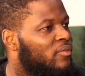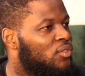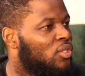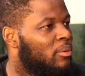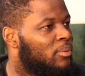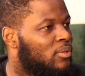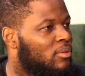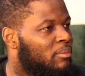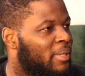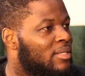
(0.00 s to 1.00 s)
of
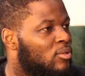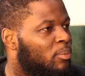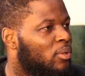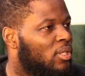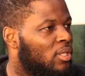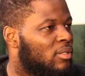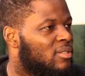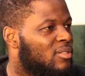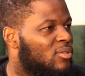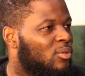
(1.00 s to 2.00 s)
jobs by supporting
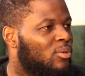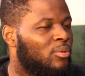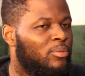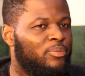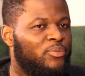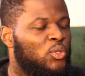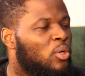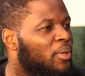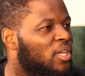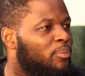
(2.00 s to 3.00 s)
us.
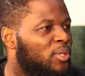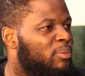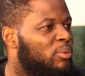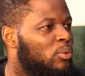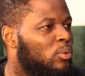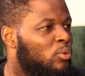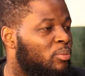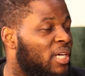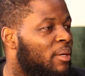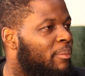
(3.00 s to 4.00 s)
So many people will
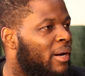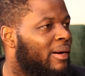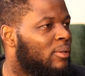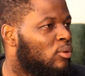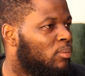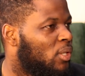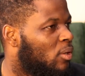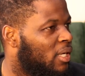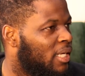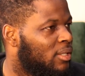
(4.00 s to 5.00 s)
be empowered to be
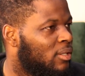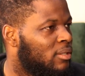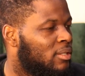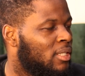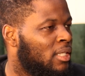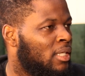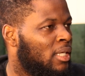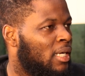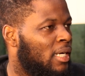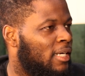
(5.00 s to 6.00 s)
collectors.
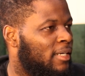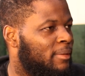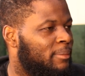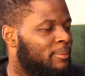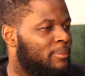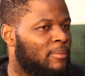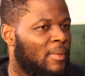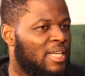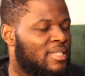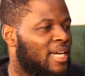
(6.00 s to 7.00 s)

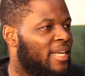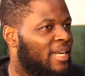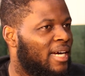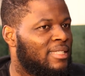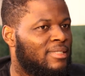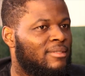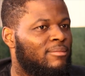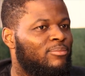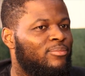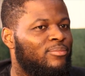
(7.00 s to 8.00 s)
Aside that,
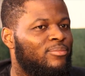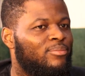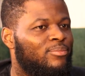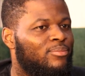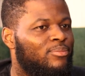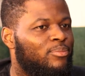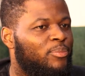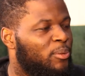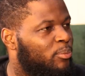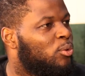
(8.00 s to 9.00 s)

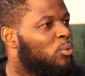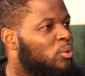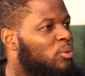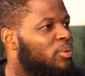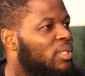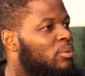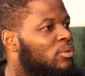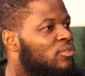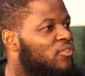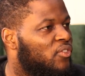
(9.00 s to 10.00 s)
people would be able
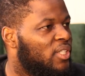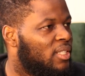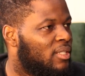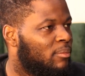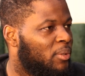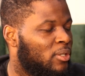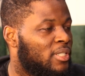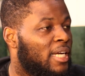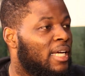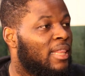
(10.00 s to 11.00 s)
to feed,
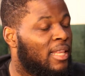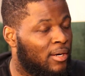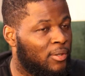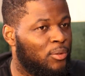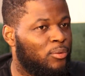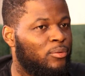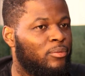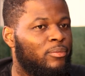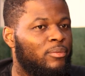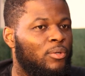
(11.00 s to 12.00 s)
because I can tell
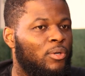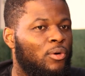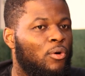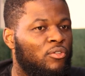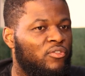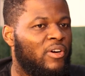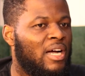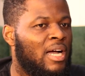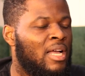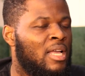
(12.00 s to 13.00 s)
you
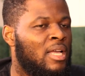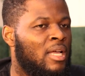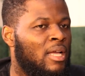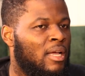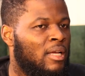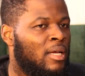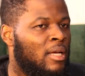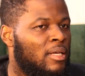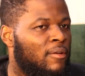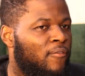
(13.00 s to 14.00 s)
over
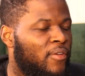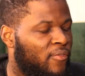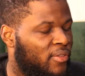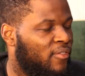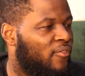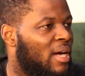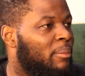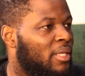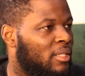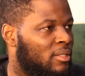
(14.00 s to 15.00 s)
50
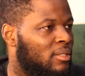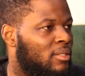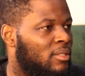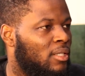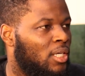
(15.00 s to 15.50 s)
families